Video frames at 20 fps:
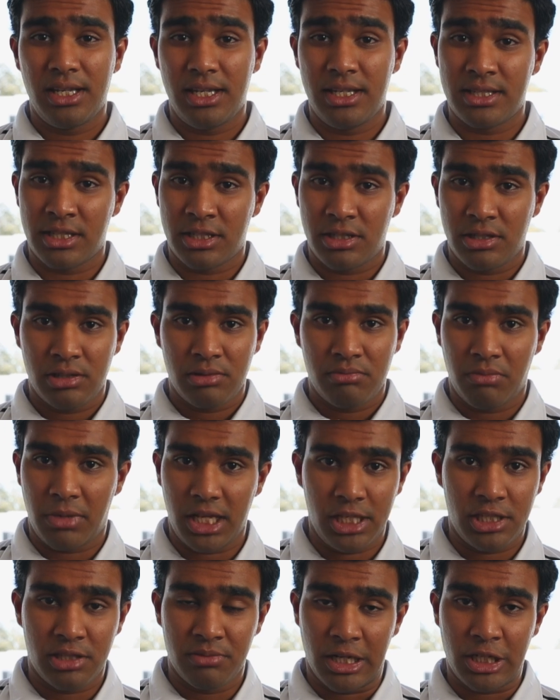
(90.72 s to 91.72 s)

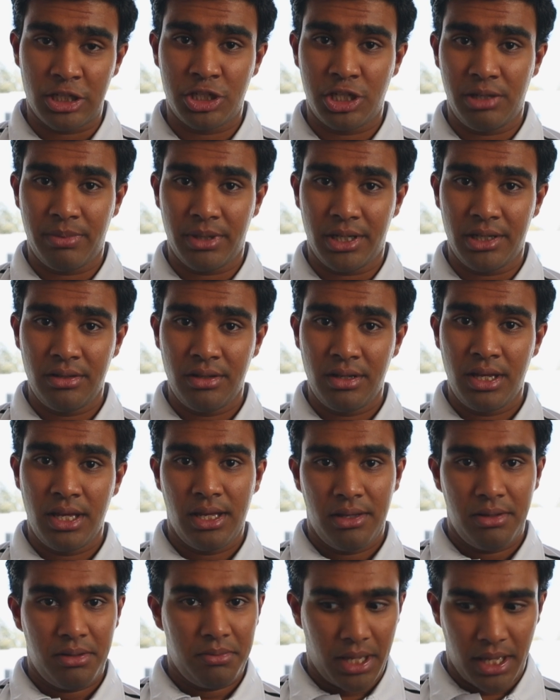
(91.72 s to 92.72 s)
is much cheaper,
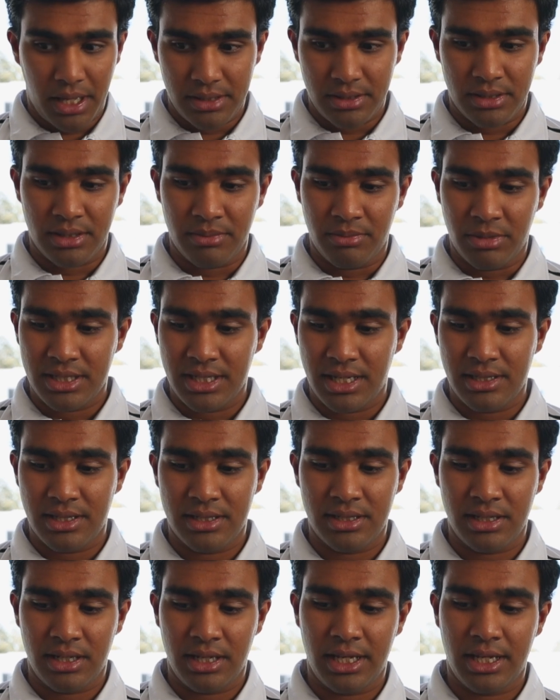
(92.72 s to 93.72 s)
has a similar sensor
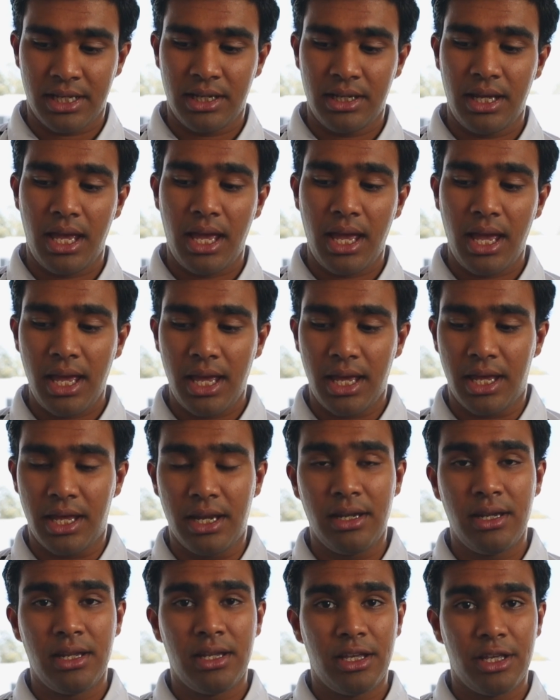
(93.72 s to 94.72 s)
as the Leica,
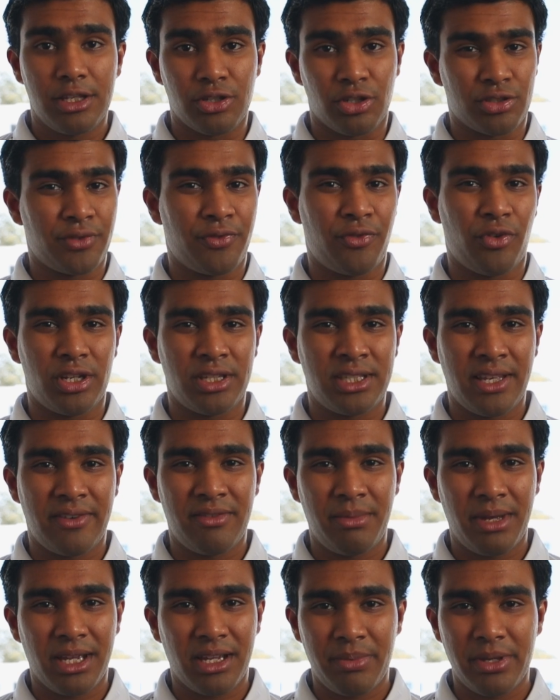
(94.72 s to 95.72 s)
and is also
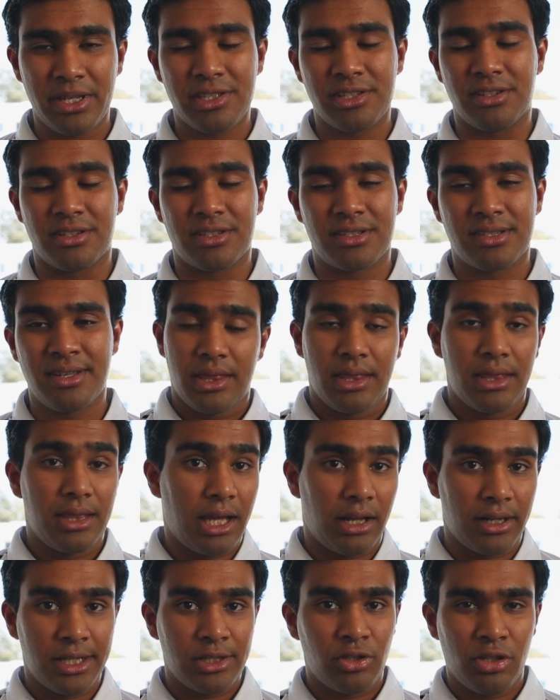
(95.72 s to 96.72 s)
47 megapixels.
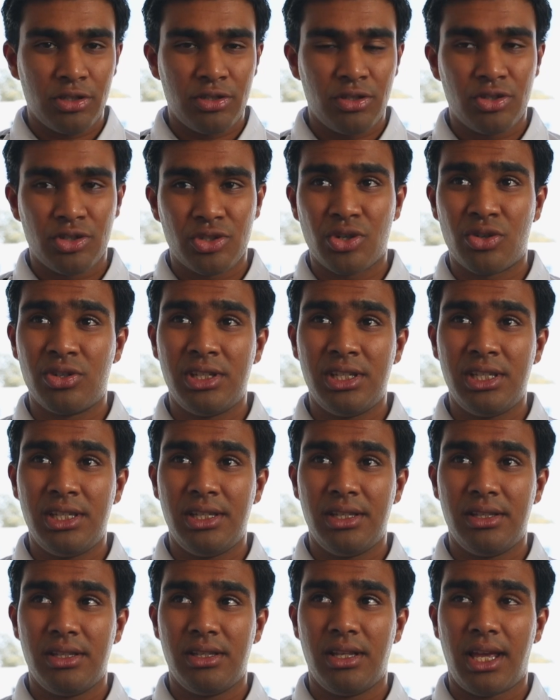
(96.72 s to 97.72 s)
Now there's also
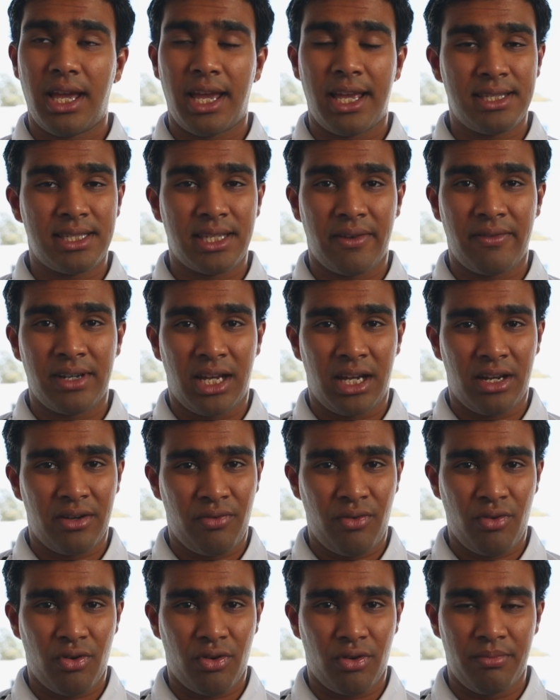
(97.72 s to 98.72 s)
Sony
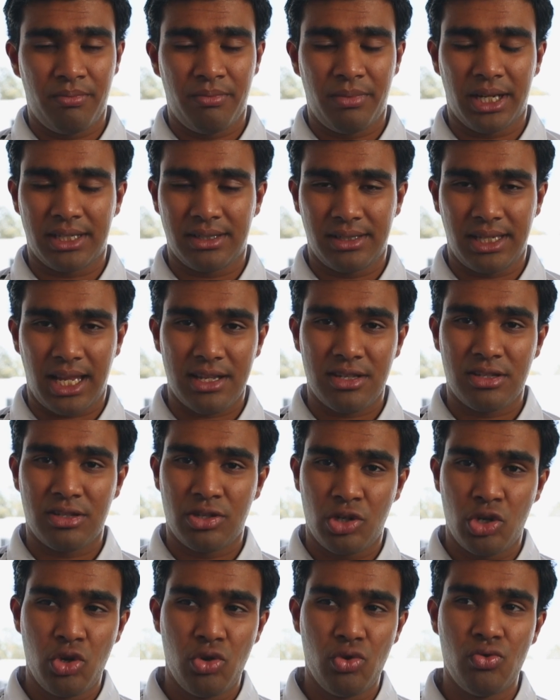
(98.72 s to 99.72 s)
A7R4, but that's
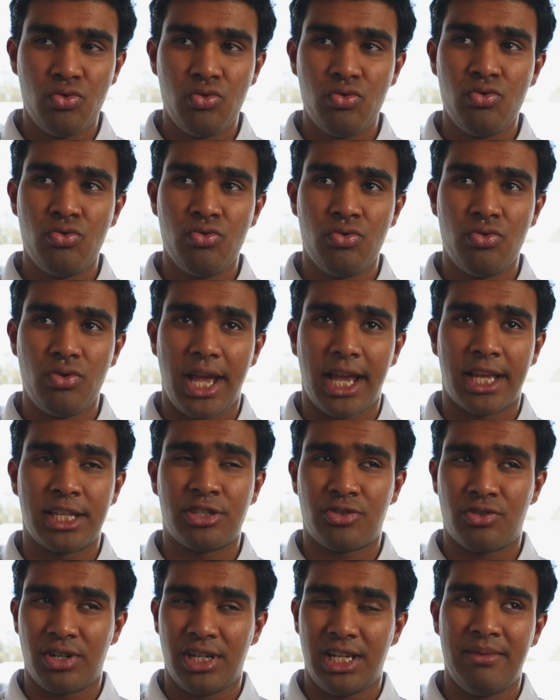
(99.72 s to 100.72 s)
too
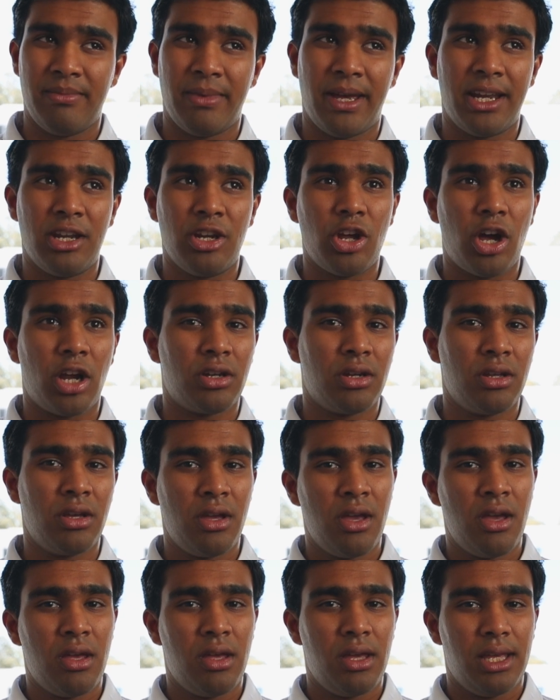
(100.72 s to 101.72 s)
extreme and
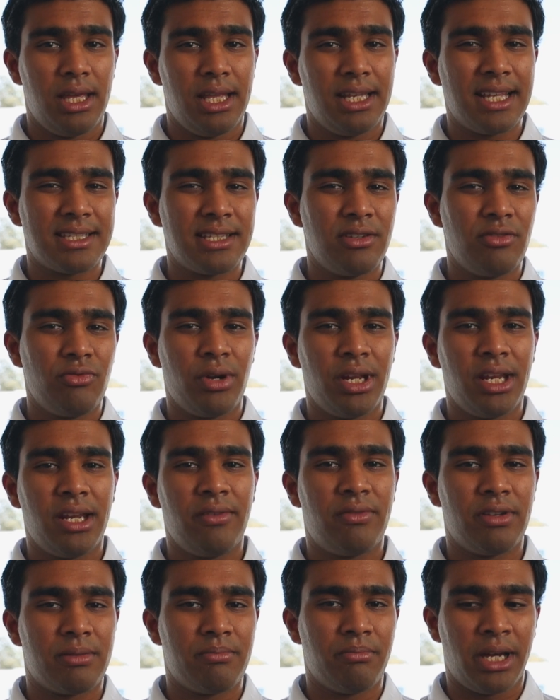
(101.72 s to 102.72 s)
it doesn't really
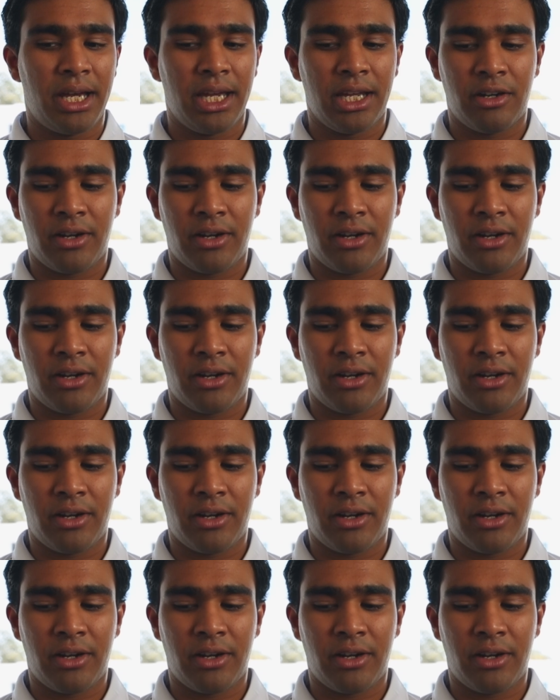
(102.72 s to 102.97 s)
fit my